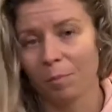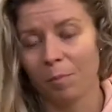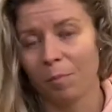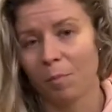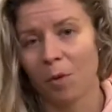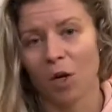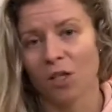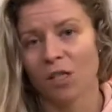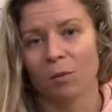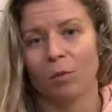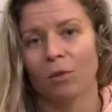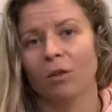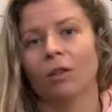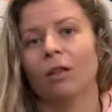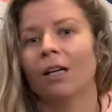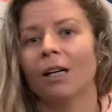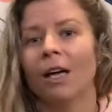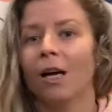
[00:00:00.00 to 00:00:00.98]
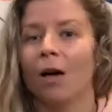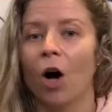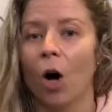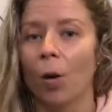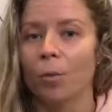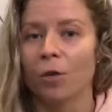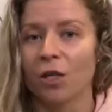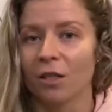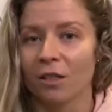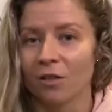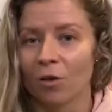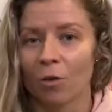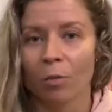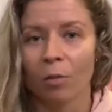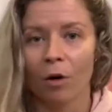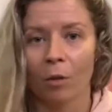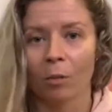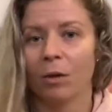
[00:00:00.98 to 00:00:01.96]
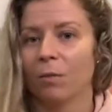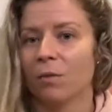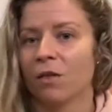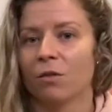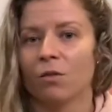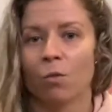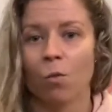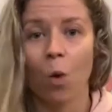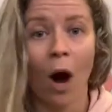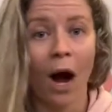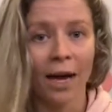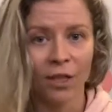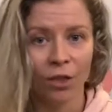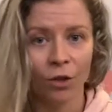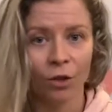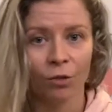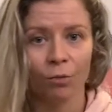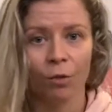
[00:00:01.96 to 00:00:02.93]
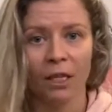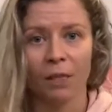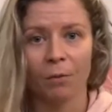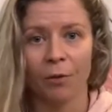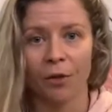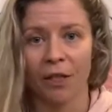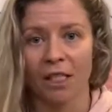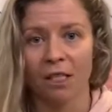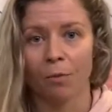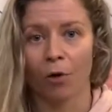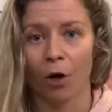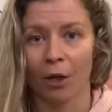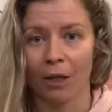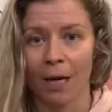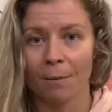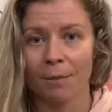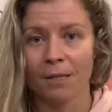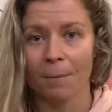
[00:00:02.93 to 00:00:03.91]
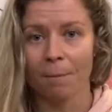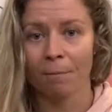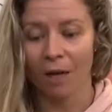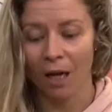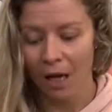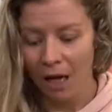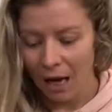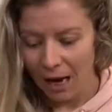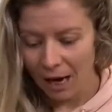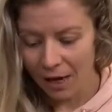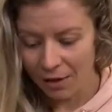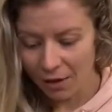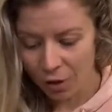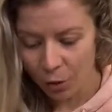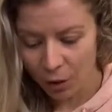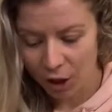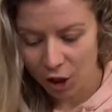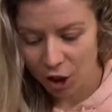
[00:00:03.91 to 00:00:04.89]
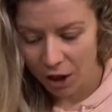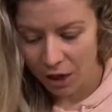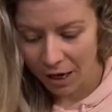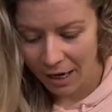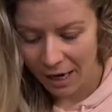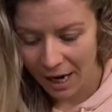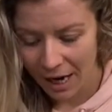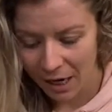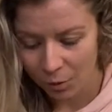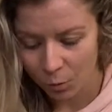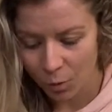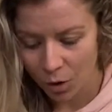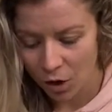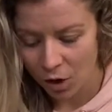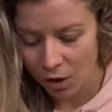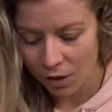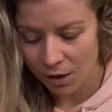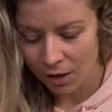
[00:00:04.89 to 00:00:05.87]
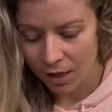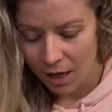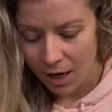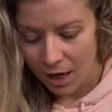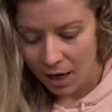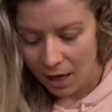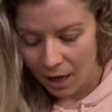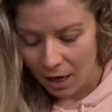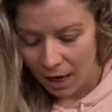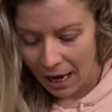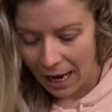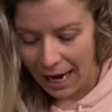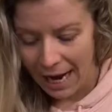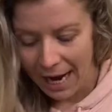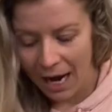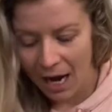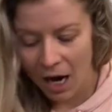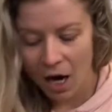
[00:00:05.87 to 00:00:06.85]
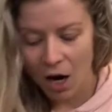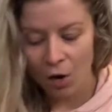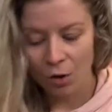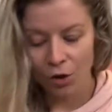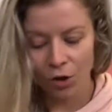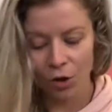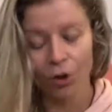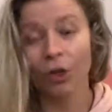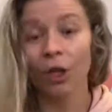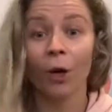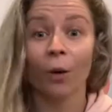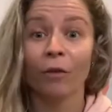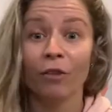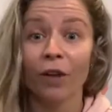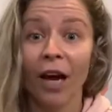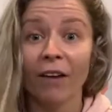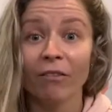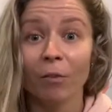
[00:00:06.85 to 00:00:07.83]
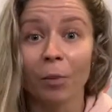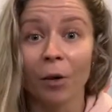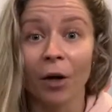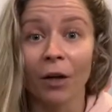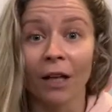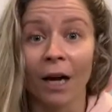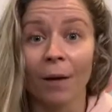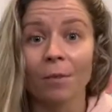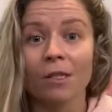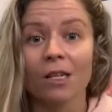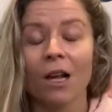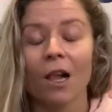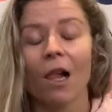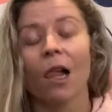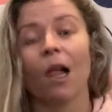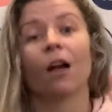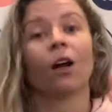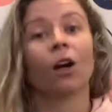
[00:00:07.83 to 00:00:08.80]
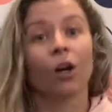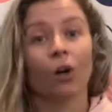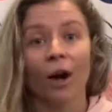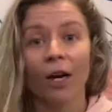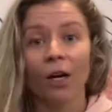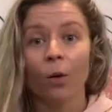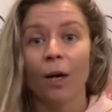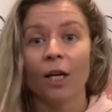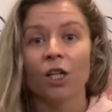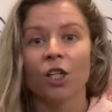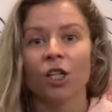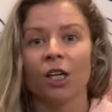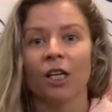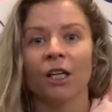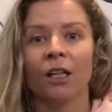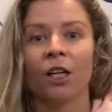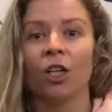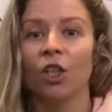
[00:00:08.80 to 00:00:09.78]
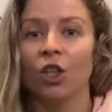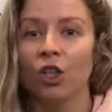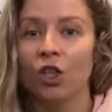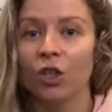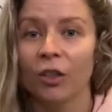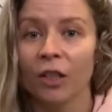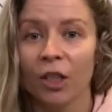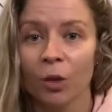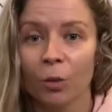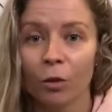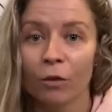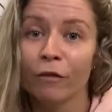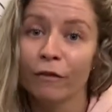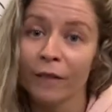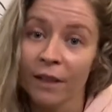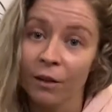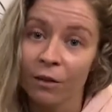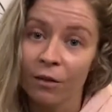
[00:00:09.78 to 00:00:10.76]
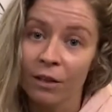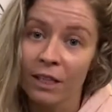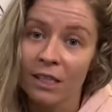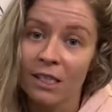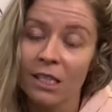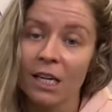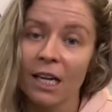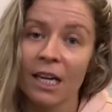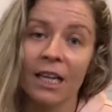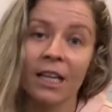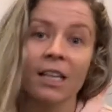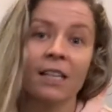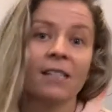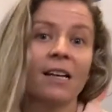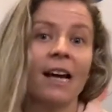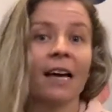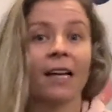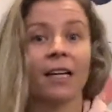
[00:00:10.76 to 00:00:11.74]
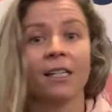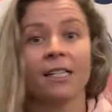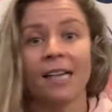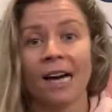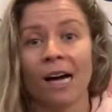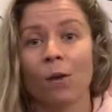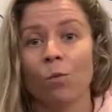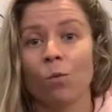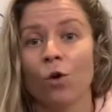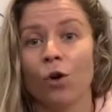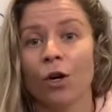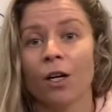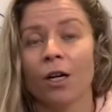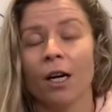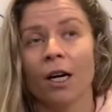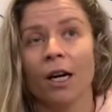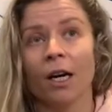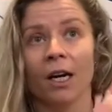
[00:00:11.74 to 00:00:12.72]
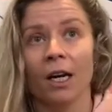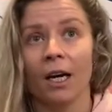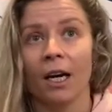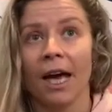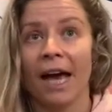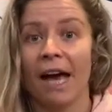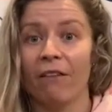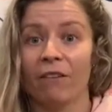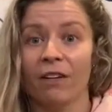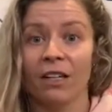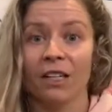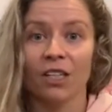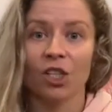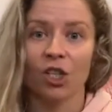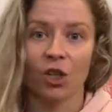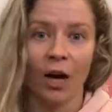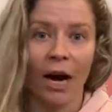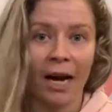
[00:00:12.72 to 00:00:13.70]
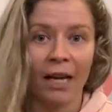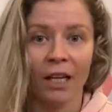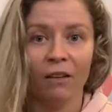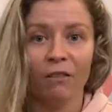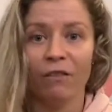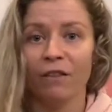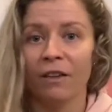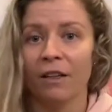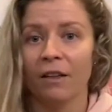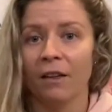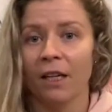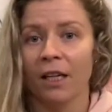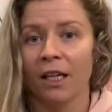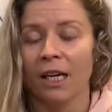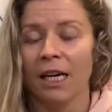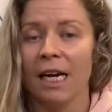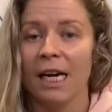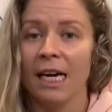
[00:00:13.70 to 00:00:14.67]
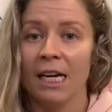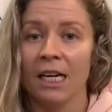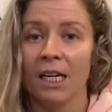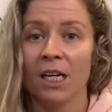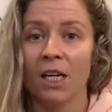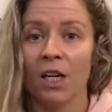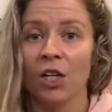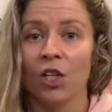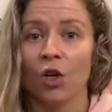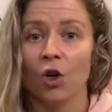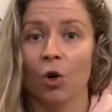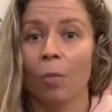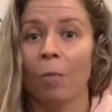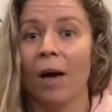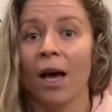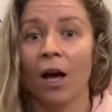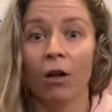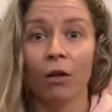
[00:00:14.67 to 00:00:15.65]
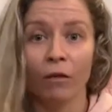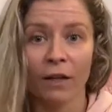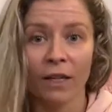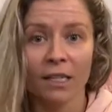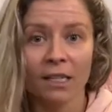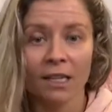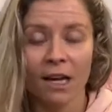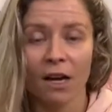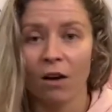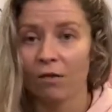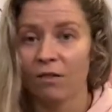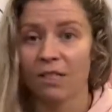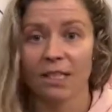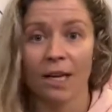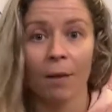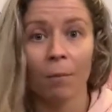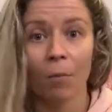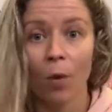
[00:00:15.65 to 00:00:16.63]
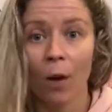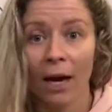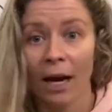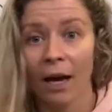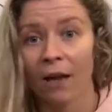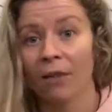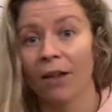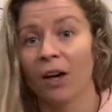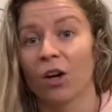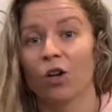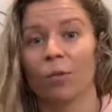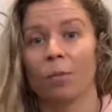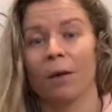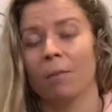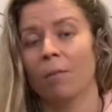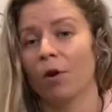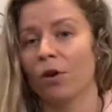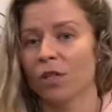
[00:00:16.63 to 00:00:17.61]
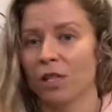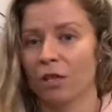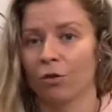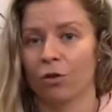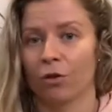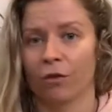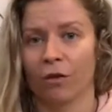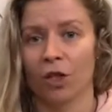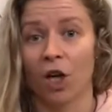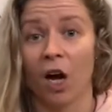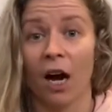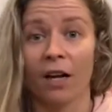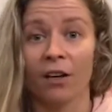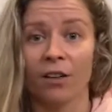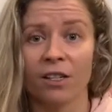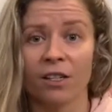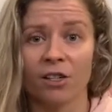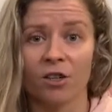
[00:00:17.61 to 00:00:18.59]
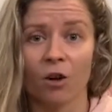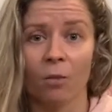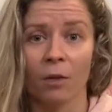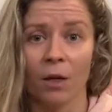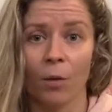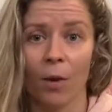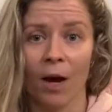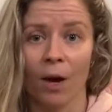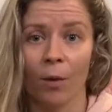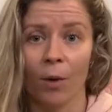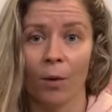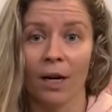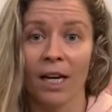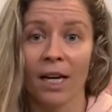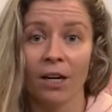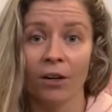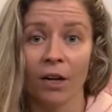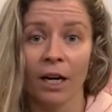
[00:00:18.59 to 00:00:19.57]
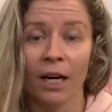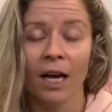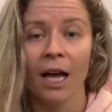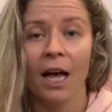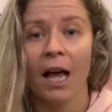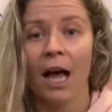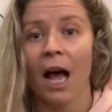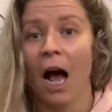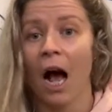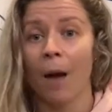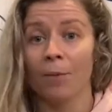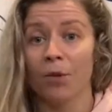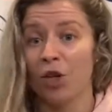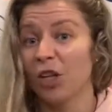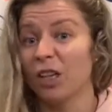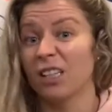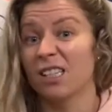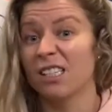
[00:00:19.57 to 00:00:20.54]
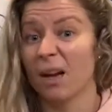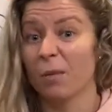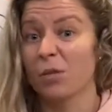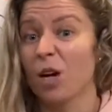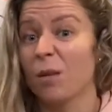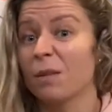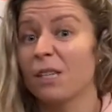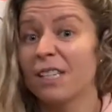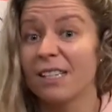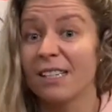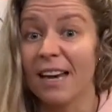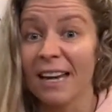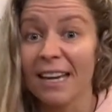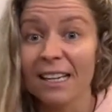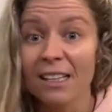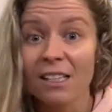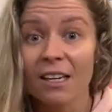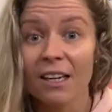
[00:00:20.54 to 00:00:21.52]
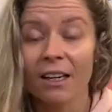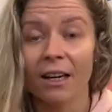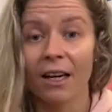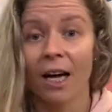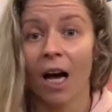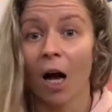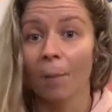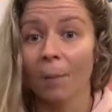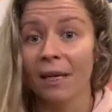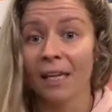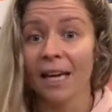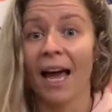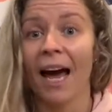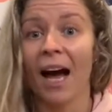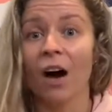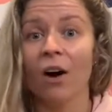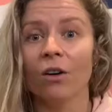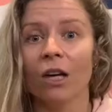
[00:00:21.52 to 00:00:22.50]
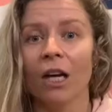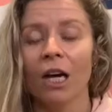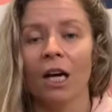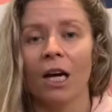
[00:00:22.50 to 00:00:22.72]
possible options or problems as why you could experience a prolapse. Another question I had was, how do you know if you have a prolapse? Great question. Usually you will feel this. It is like a downward heaviness, dragging feeling in your pelvis somewhere. That could be mostly through vagina is normally where we would hear it. You can sometimes see it coming out